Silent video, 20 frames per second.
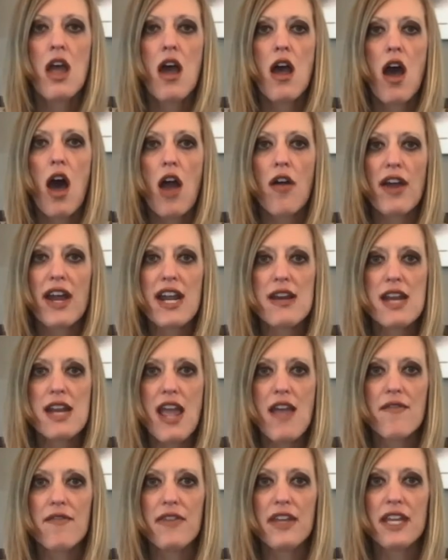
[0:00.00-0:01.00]
All right,
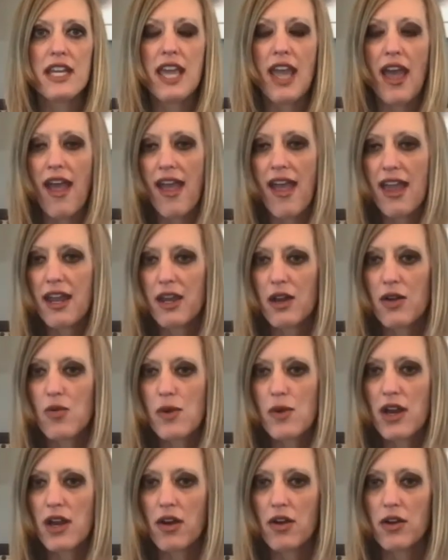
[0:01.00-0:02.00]
MBK,
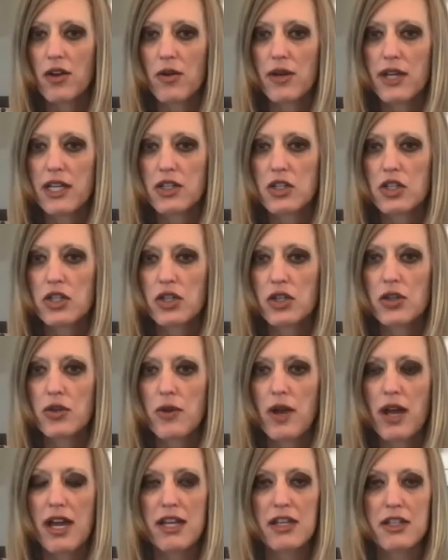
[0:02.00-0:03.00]
we are going
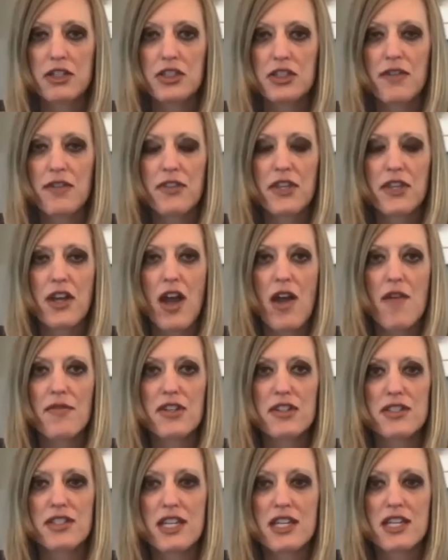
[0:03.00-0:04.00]
to shift the
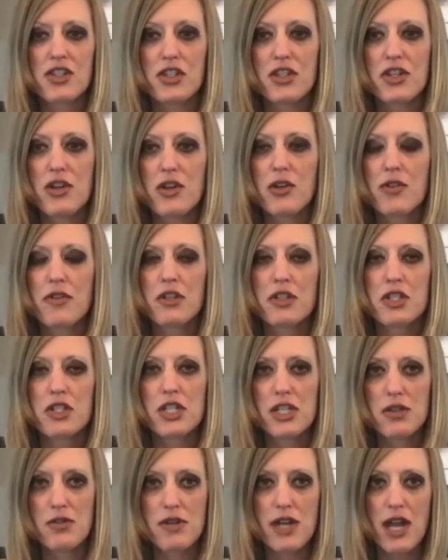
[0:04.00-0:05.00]
conversation over
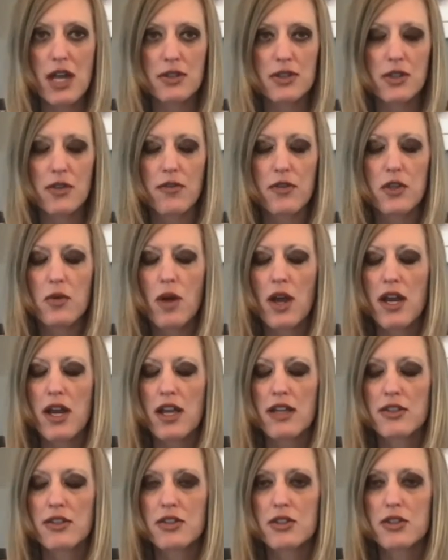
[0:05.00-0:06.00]
to you now. So if you want
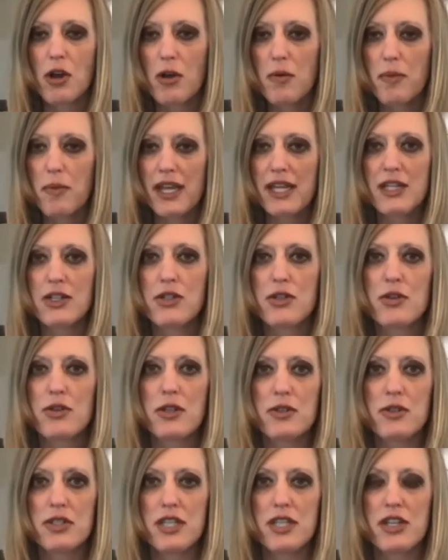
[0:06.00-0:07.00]
to start by
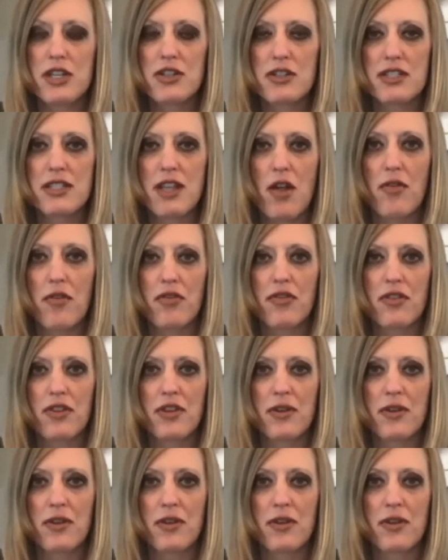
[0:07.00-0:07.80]
introducing yourself.